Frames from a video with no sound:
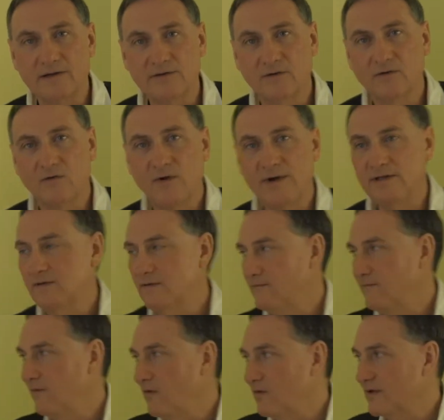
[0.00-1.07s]
and you're going to
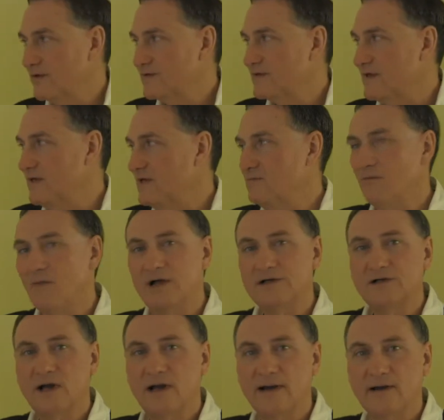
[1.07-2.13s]
focus in
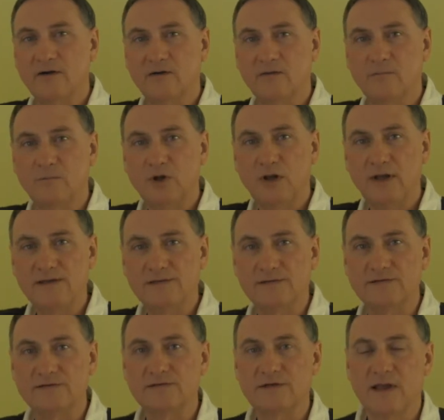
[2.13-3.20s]
much higher
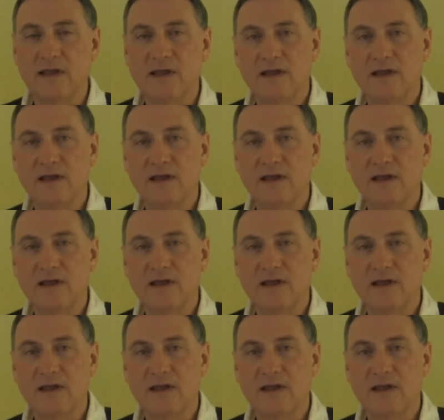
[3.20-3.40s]
places